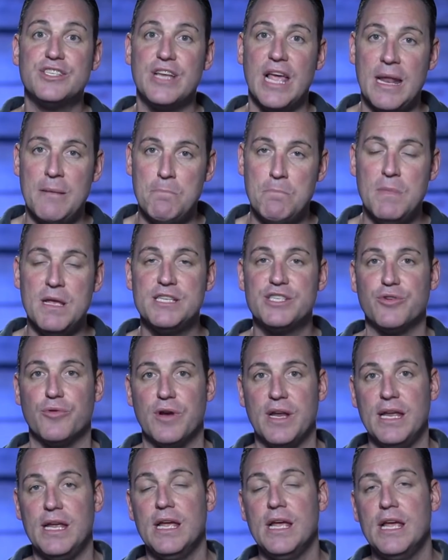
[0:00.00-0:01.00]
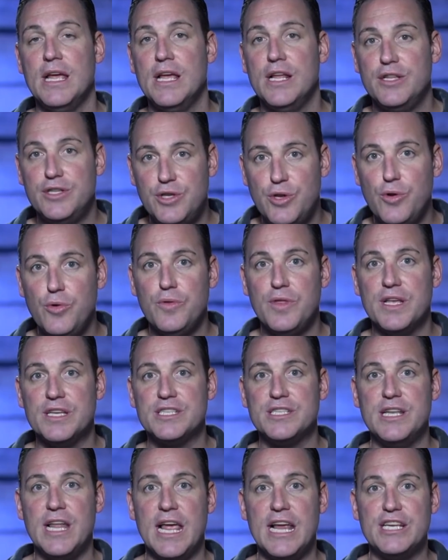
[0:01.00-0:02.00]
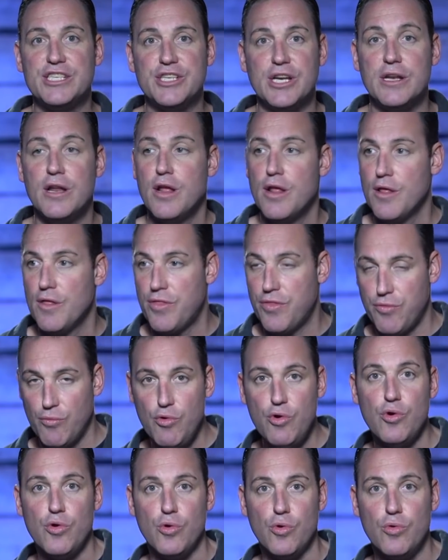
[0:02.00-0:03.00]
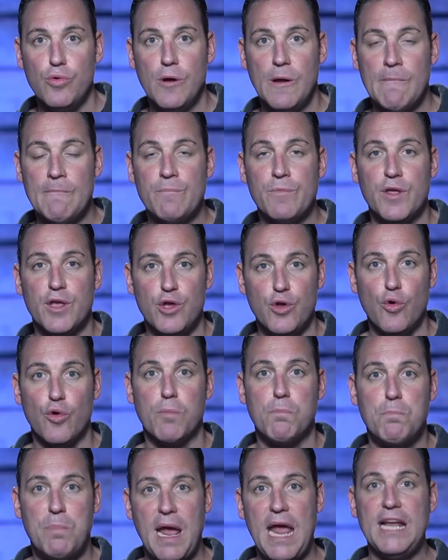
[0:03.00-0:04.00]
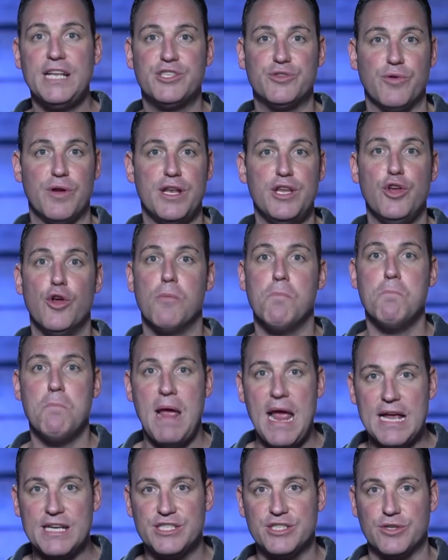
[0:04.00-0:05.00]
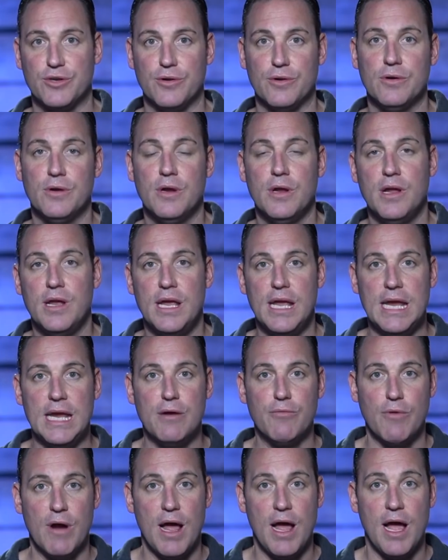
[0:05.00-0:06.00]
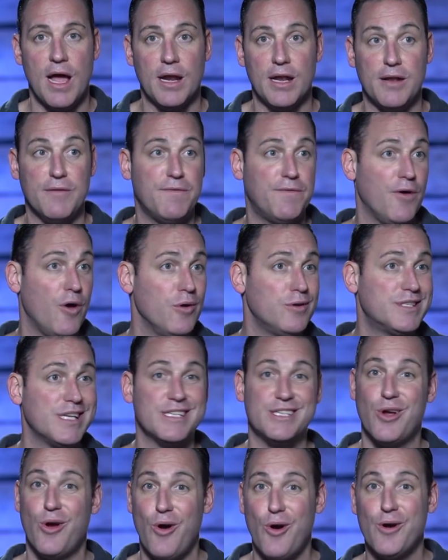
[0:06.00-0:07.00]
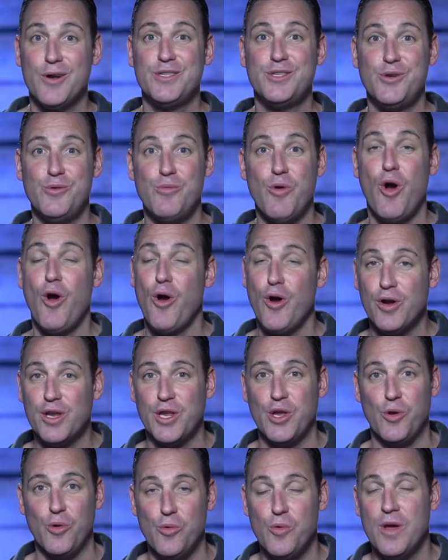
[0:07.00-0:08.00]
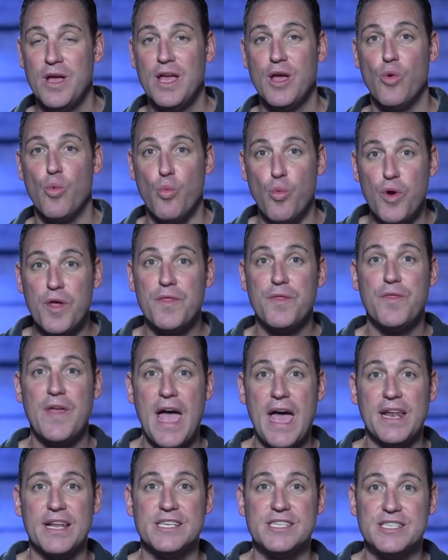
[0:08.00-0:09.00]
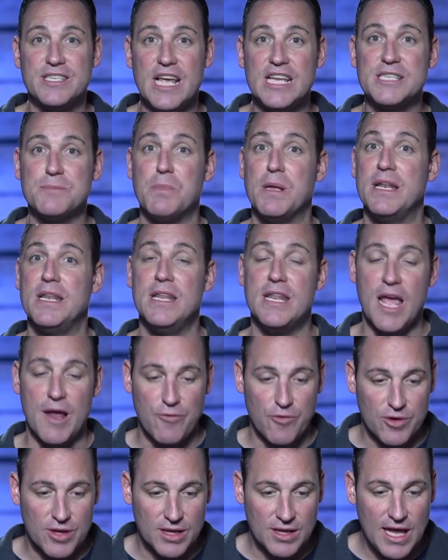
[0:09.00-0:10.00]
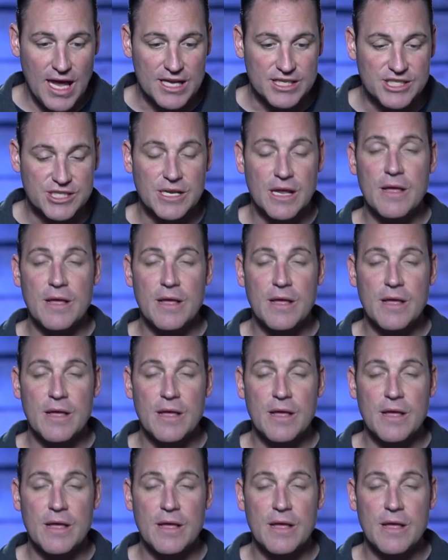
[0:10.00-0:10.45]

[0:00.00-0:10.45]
and misery to this nation through your patron, your master, Iran. And folks, it's hard to argue with that assessment. Nevertheless,